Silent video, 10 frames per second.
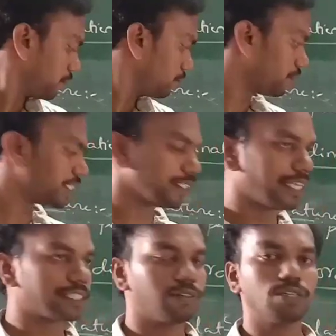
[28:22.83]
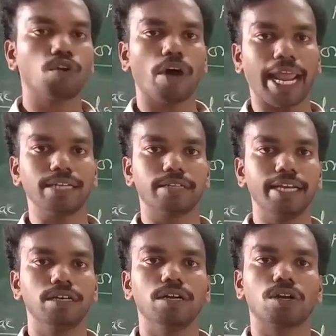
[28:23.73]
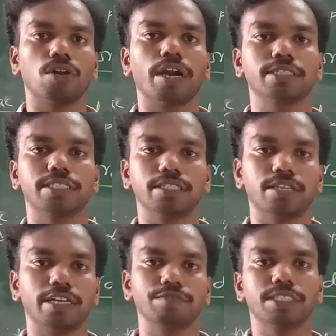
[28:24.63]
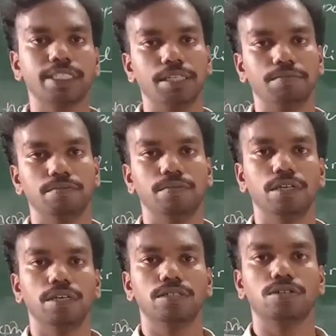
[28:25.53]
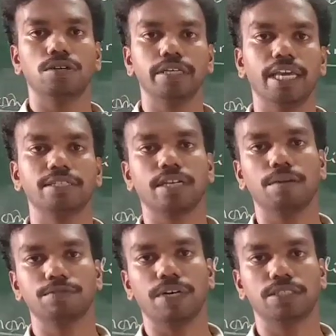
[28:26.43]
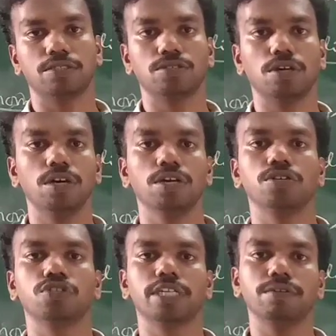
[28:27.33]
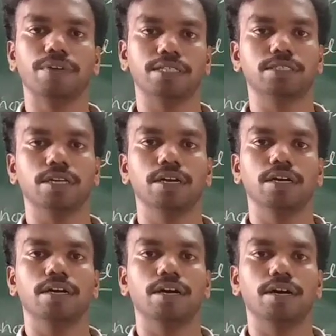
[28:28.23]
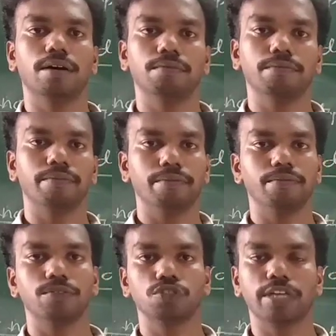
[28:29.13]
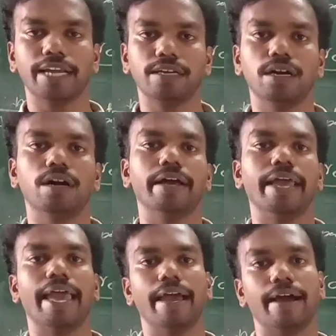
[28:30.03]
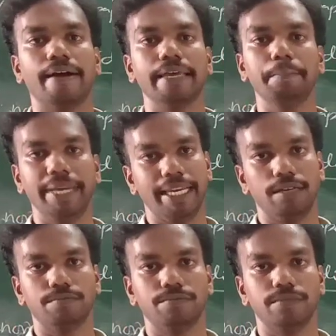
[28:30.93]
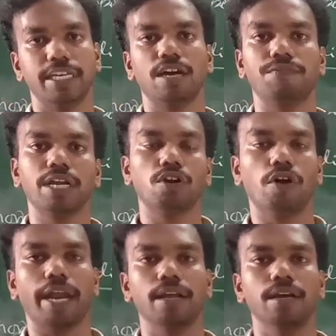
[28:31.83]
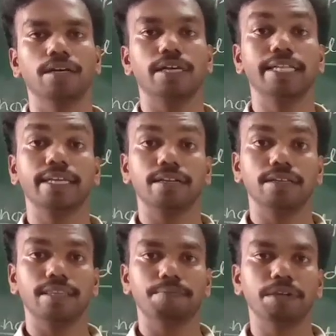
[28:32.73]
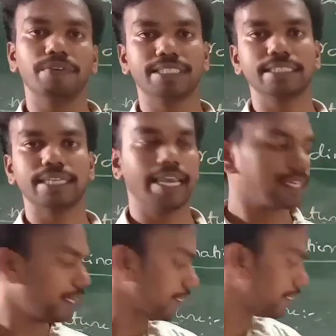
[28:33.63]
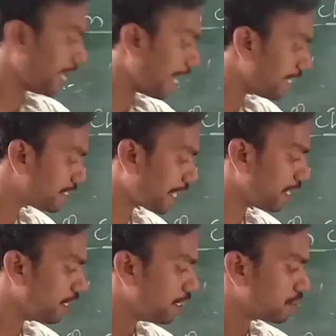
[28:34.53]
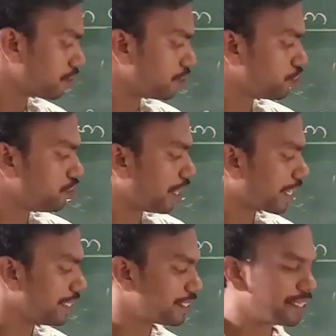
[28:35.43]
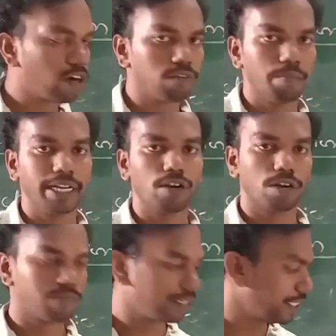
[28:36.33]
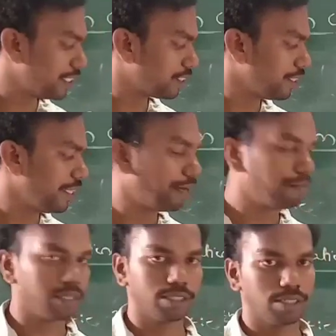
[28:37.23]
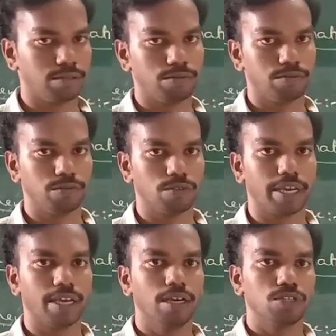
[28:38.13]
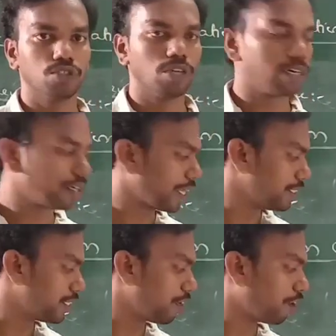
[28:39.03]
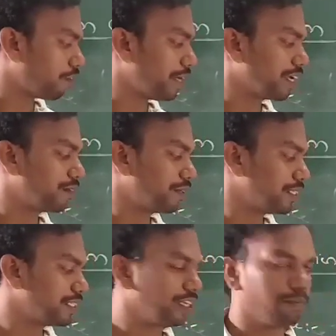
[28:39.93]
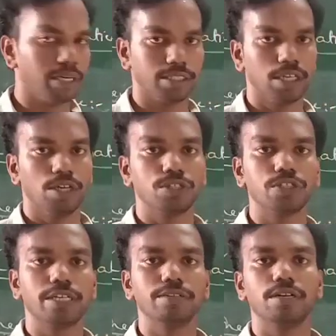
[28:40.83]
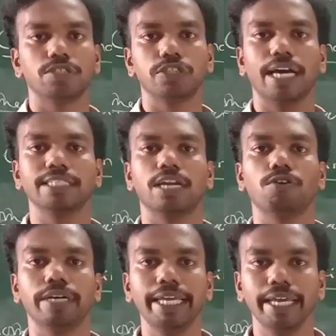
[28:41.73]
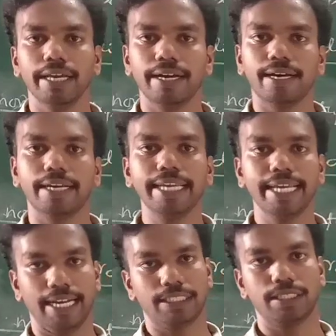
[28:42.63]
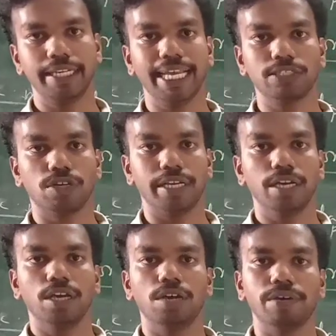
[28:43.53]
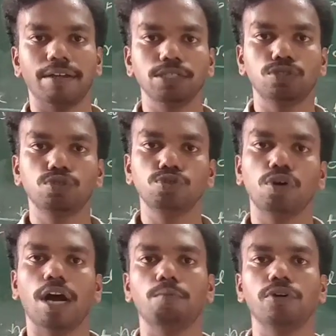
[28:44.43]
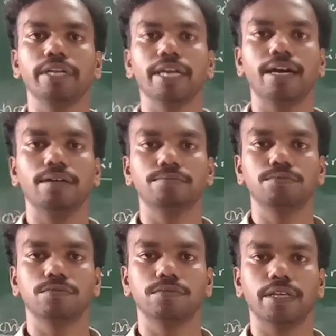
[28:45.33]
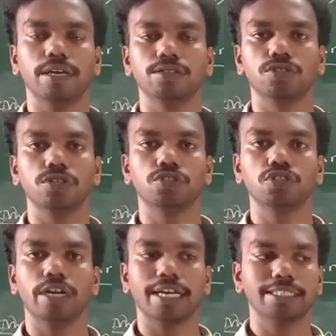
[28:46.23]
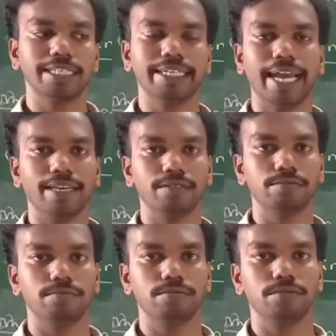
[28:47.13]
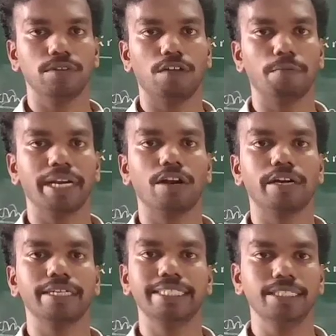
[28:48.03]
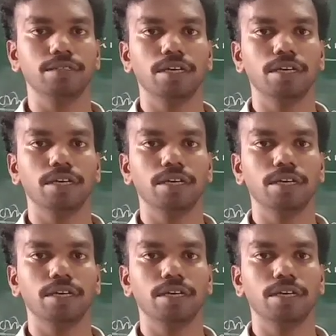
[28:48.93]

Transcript: what is next one? Chloride, right? Chloride starting with C. So, A comes first. So, should give first, should write amine, then after chloride, and the prefixes like di, tri. So, you should not consider the alphabetical order for these numbers. Okay, should not consider alphabetical order for these numbers. Should consider only ligands only. If you are having 2 ammonia, so you should not consider di, alphabetical order D.